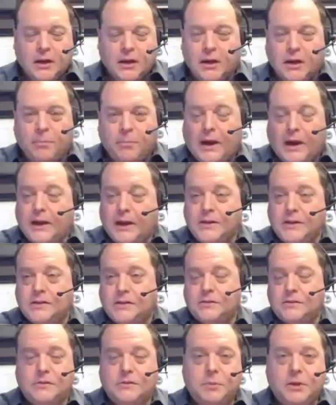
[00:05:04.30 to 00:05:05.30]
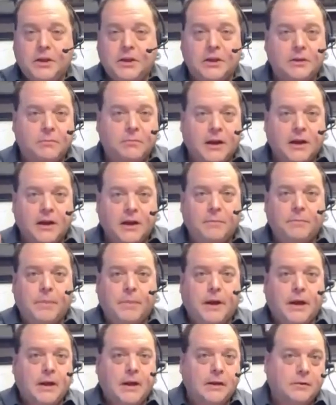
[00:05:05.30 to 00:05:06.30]
by speaking about it
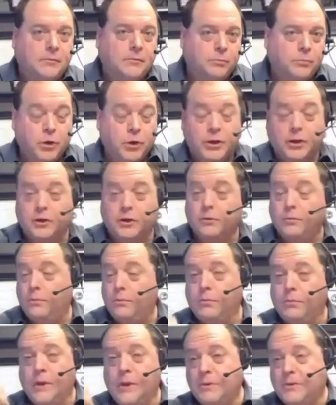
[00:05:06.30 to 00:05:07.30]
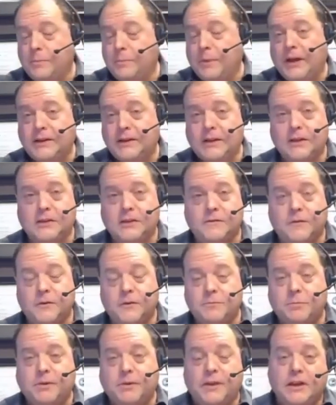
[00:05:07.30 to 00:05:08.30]
by put you know maybe it's podcast
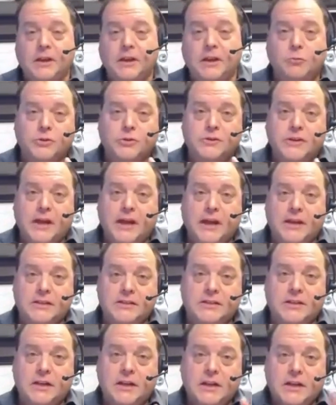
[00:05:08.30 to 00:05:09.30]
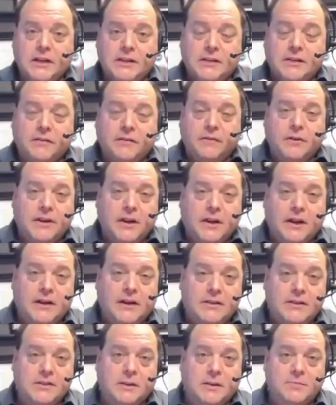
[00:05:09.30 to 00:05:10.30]
first but then he will test different
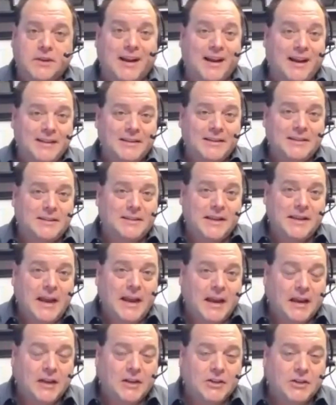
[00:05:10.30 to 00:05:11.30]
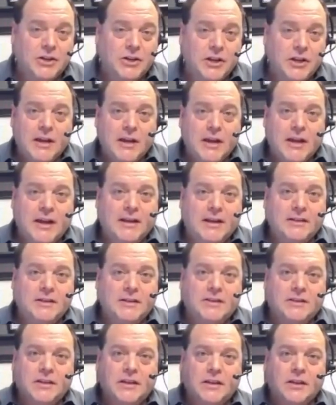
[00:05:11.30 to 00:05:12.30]
concepts on stage and
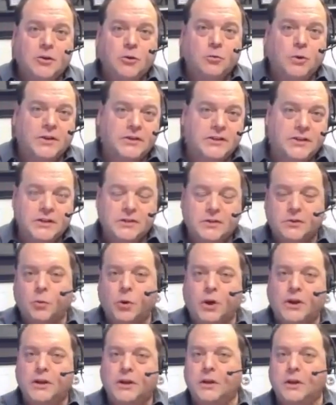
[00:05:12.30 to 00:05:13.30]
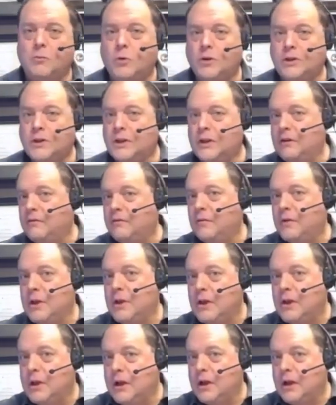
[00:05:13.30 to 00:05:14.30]
see who resonates with what and what kind of
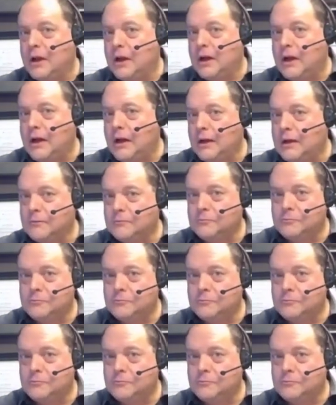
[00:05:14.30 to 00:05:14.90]
uh,